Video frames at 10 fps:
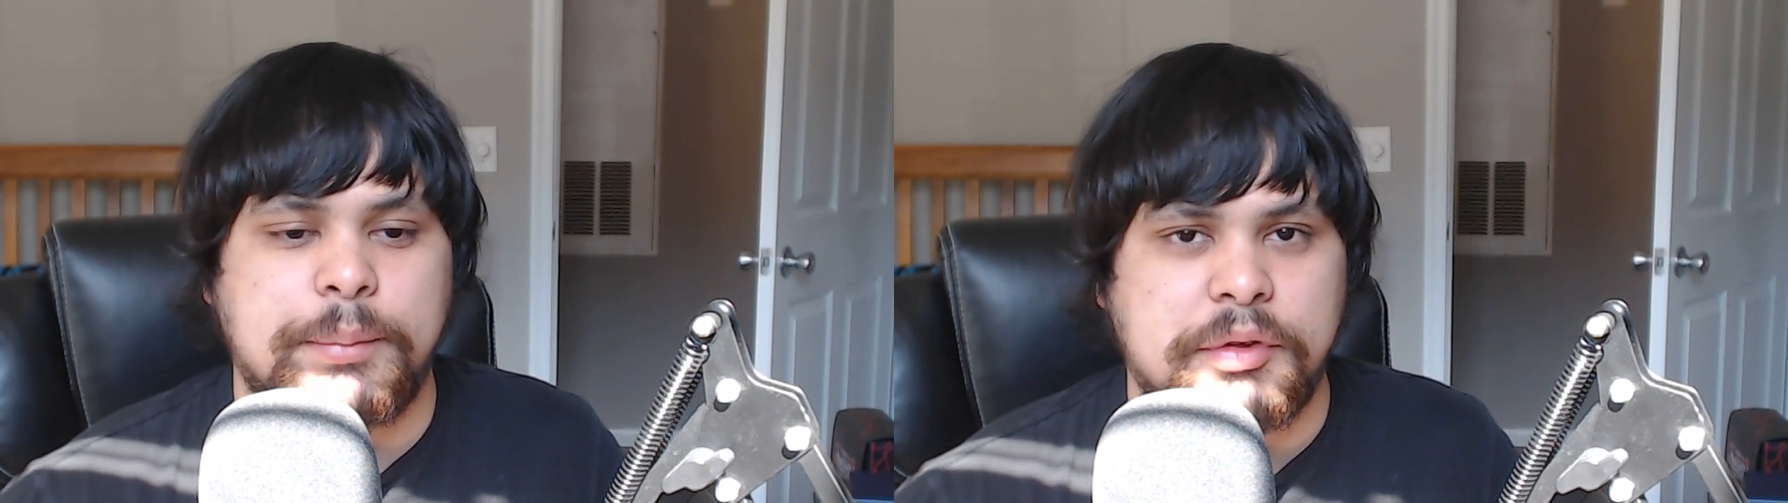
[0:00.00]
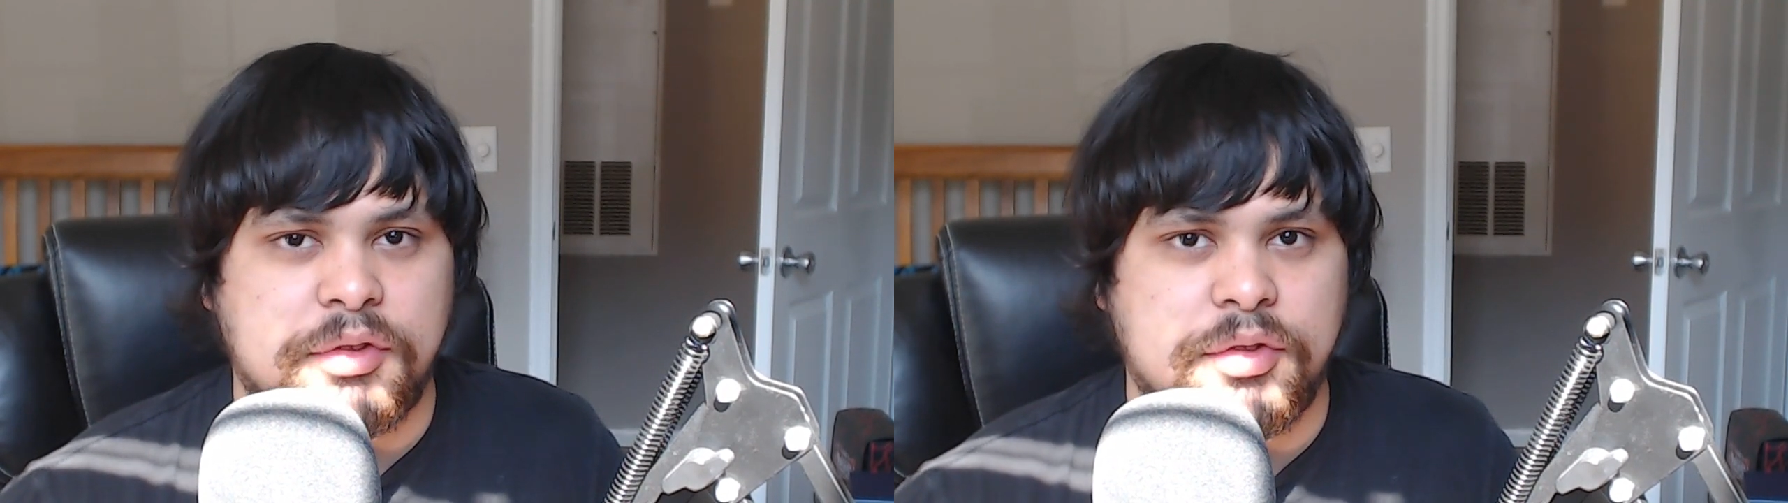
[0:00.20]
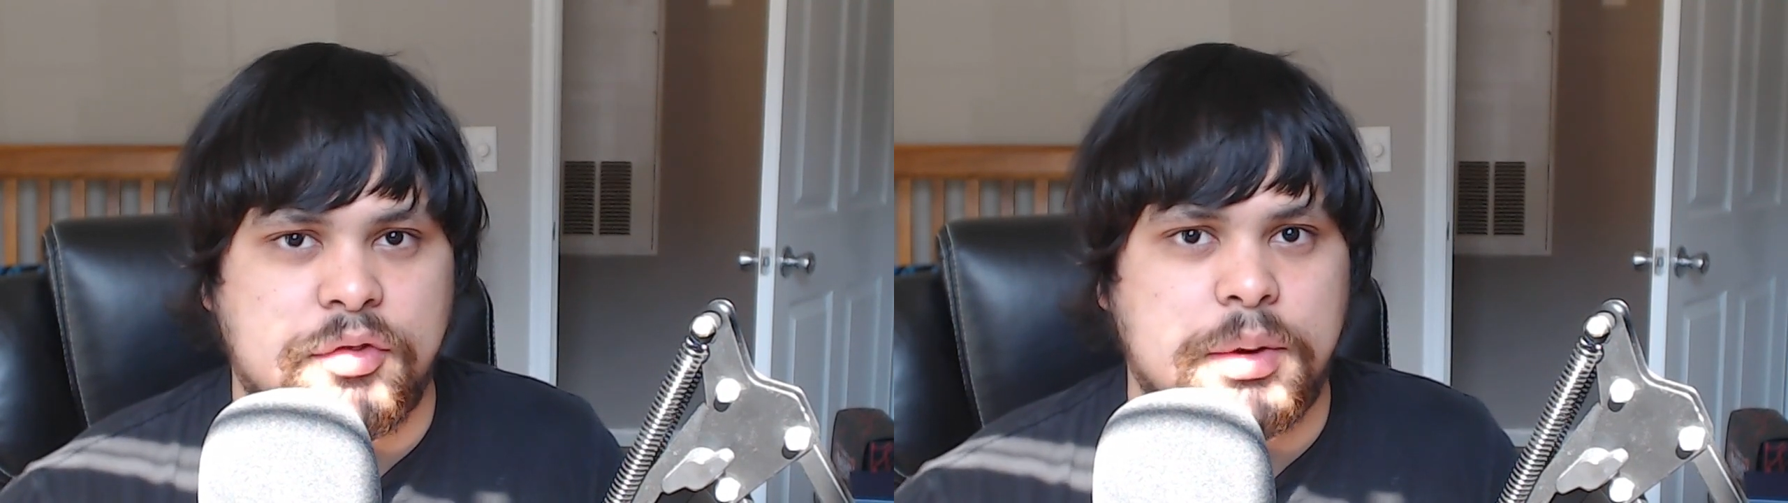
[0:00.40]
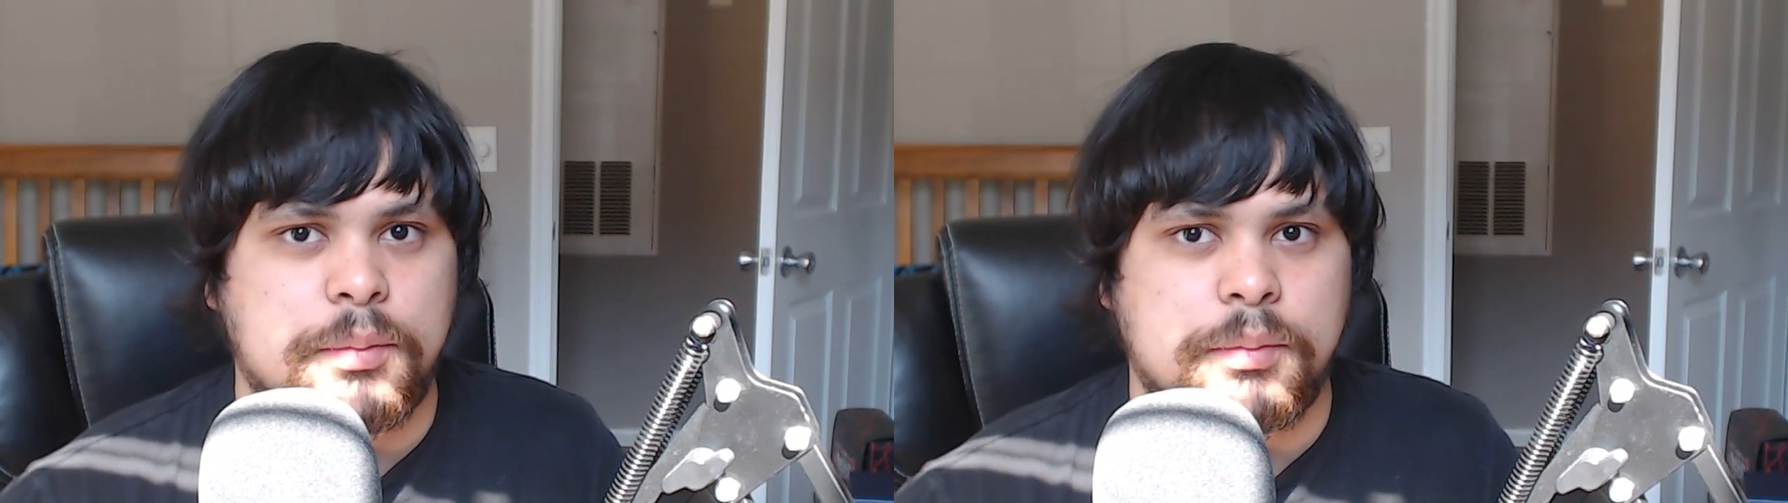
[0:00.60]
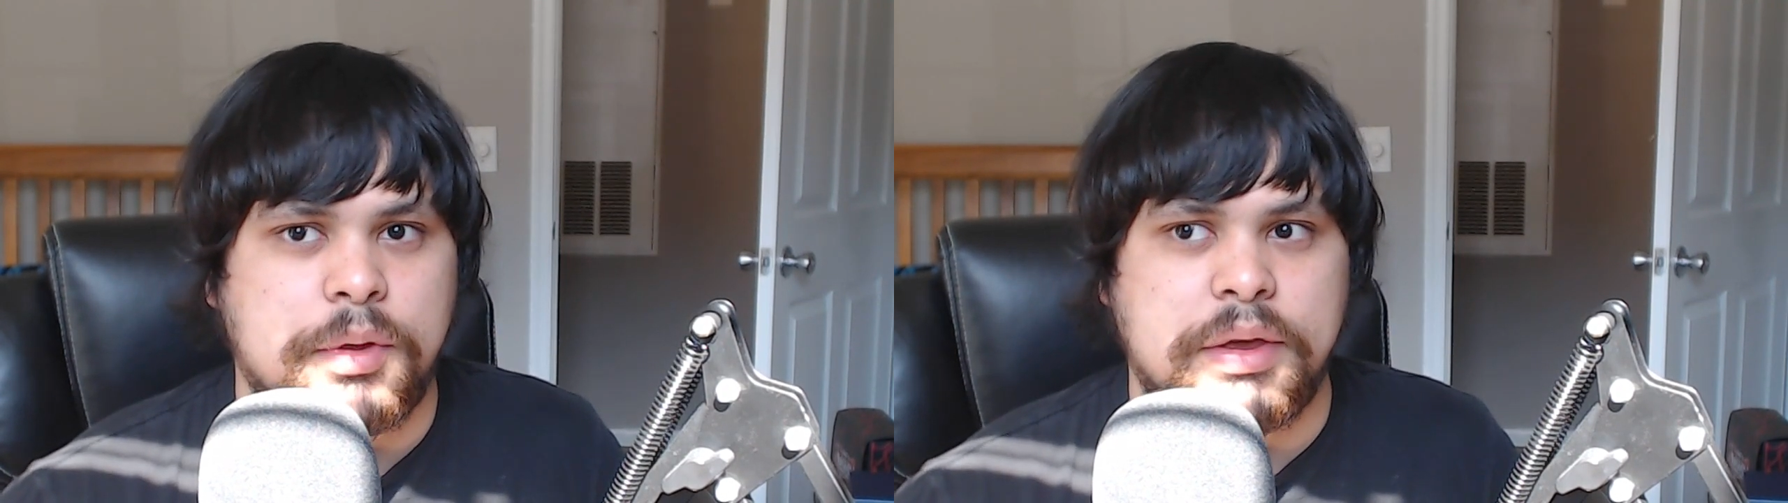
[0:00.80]
I'll just
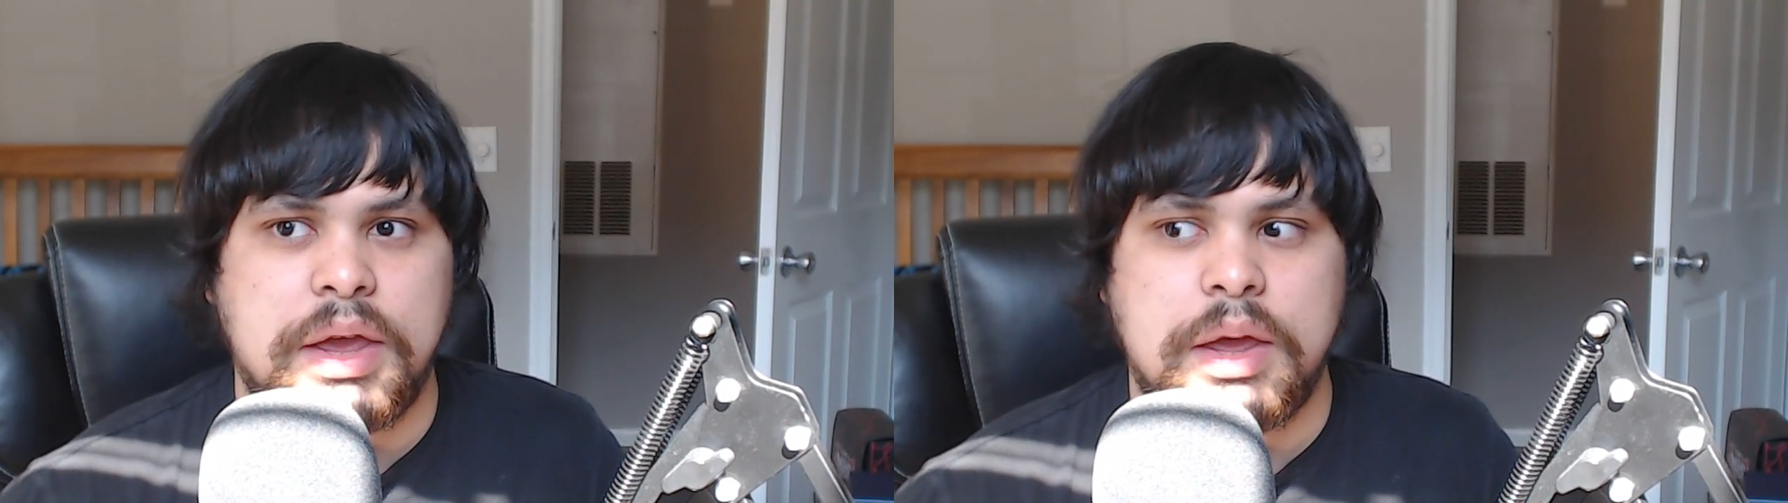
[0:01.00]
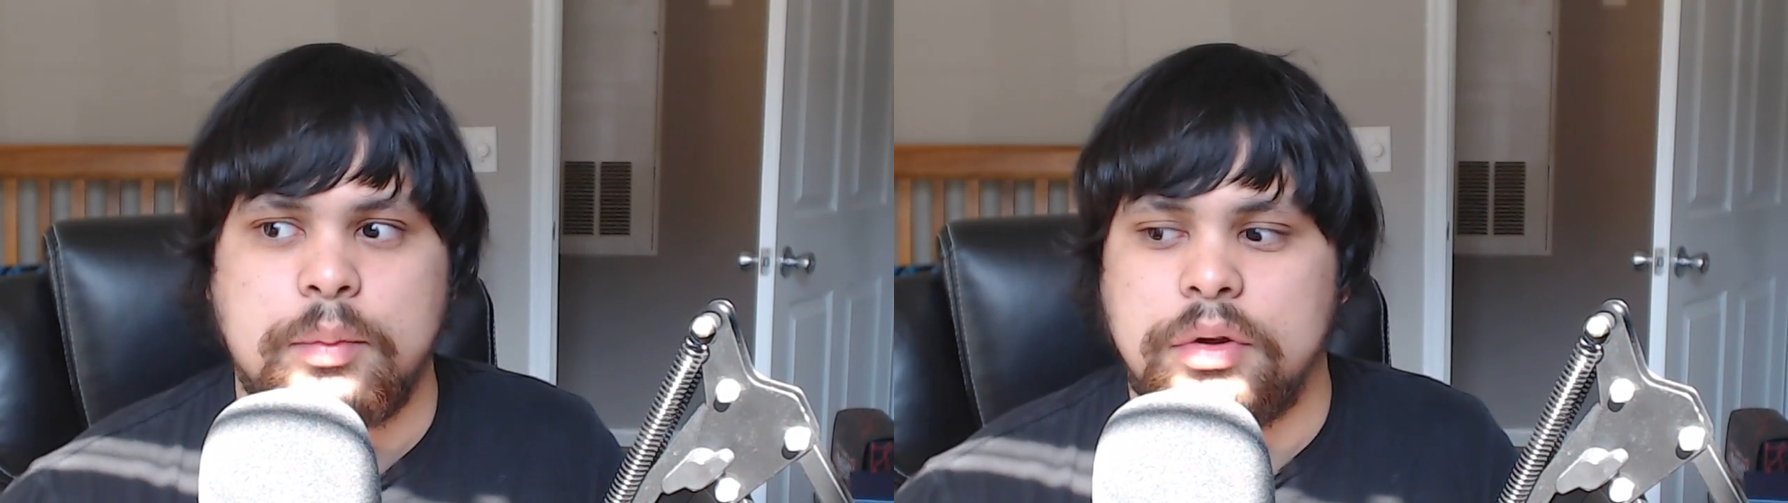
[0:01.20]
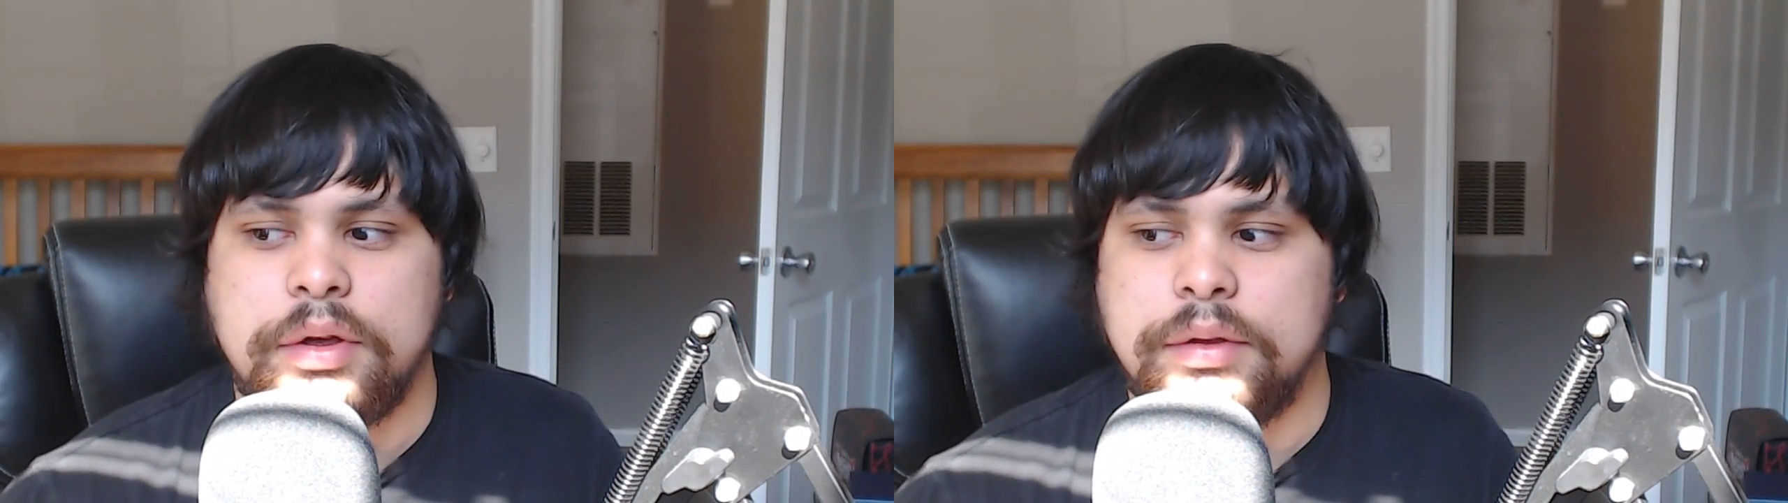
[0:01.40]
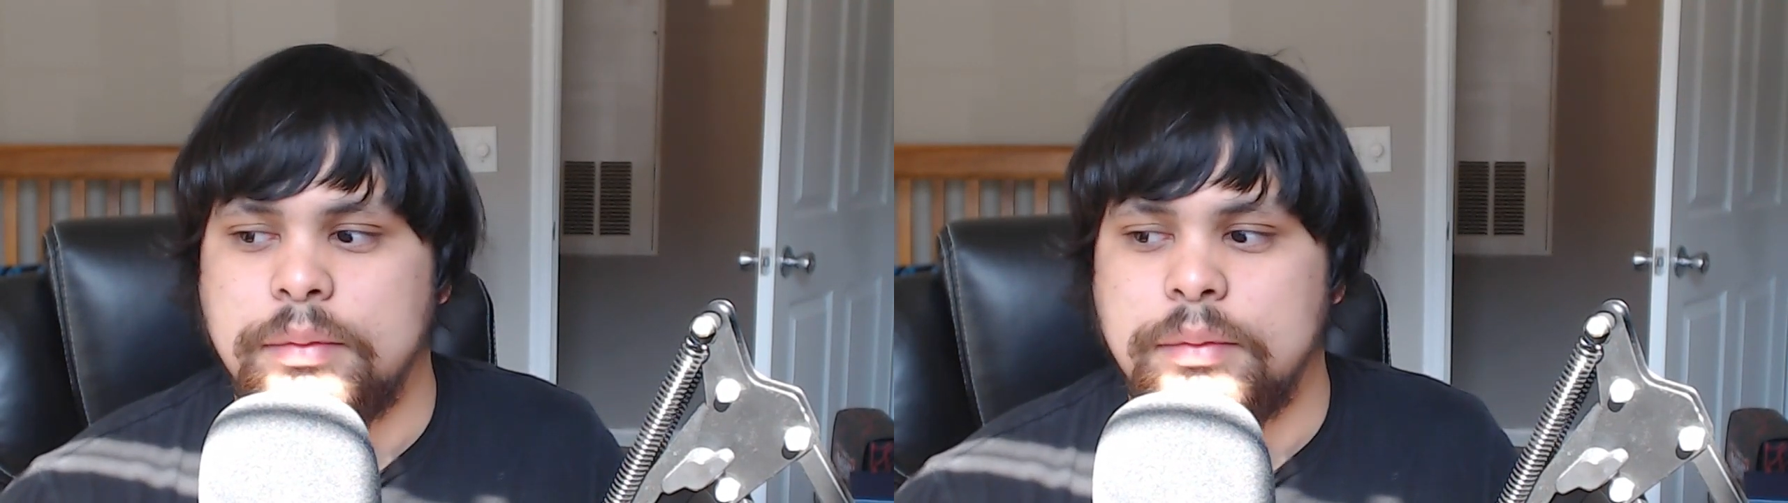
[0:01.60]
stream a game or like